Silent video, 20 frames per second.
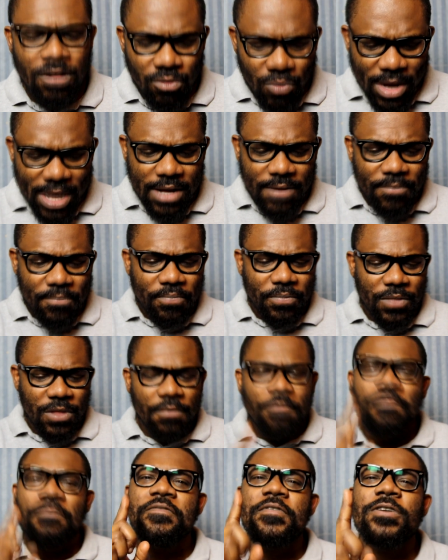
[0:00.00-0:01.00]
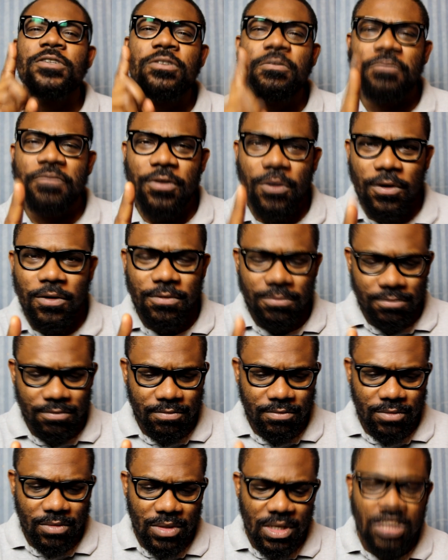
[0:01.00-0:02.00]
Wait, first of all,
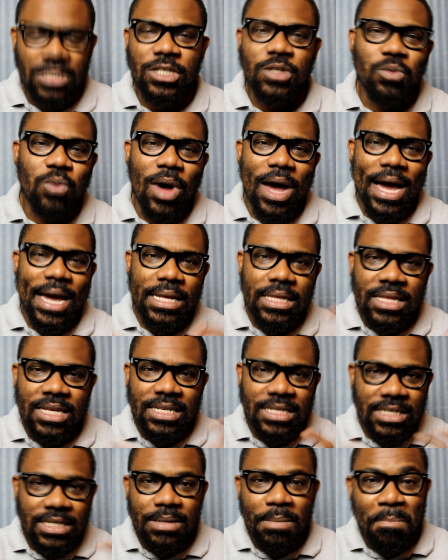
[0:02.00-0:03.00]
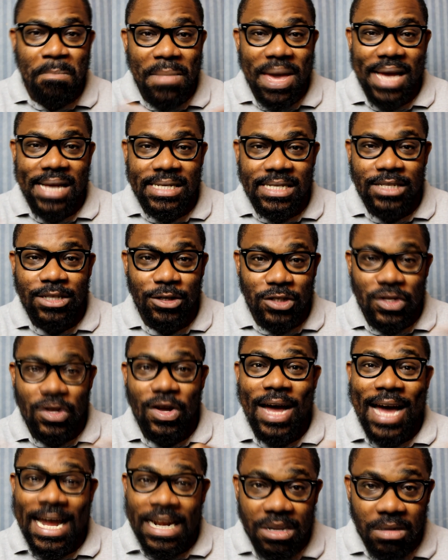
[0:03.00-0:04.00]
this is why this mess does
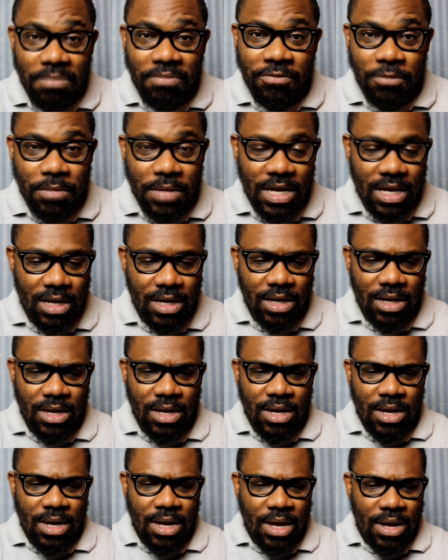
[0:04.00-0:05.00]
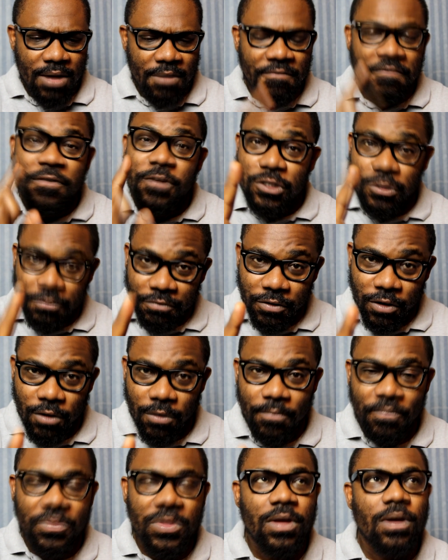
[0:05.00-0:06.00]
not add up for me. First of
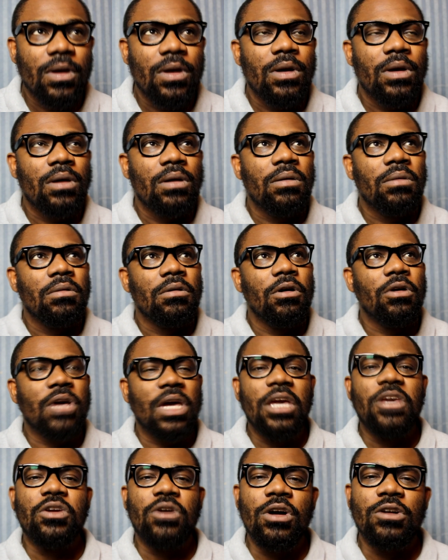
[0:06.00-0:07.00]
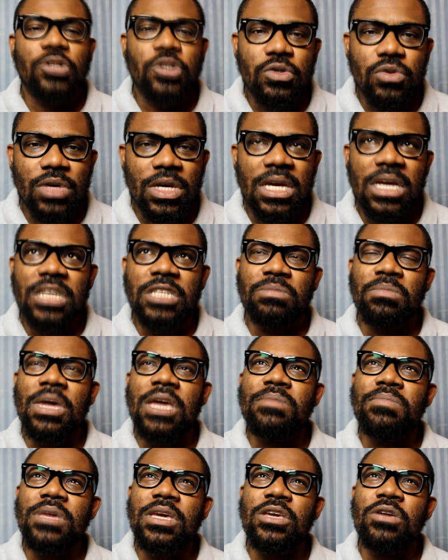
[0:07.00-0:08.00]
all, Okay, you got 2 kids.
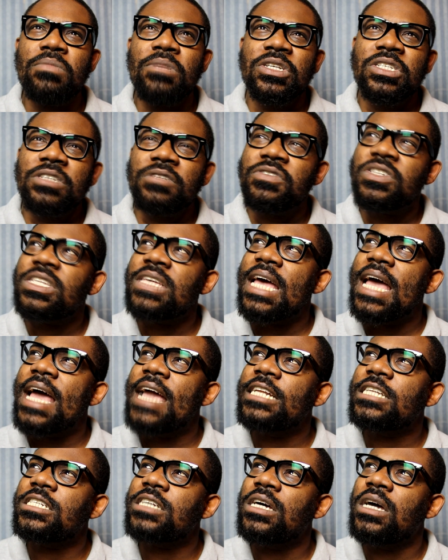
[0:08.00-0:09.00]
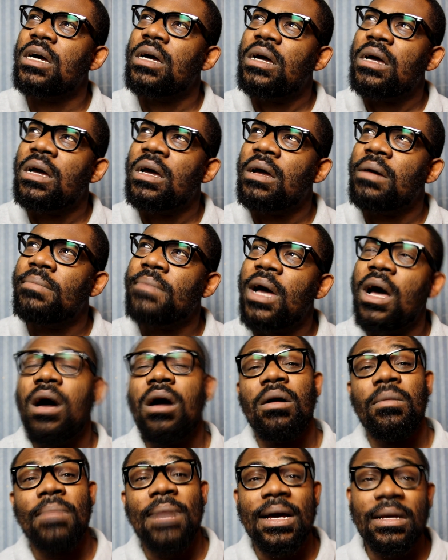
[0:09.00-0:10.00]
Maybe you must have said,
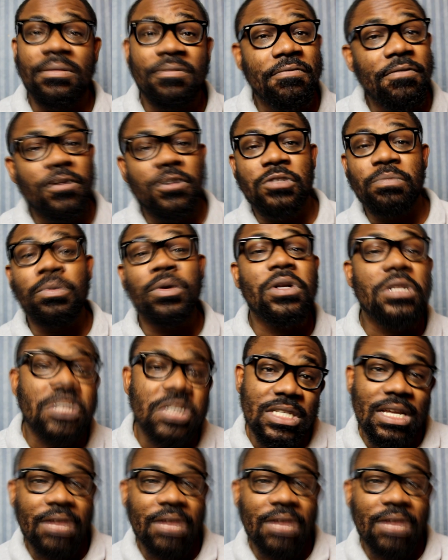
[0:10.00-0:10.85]
oh, my firstborn is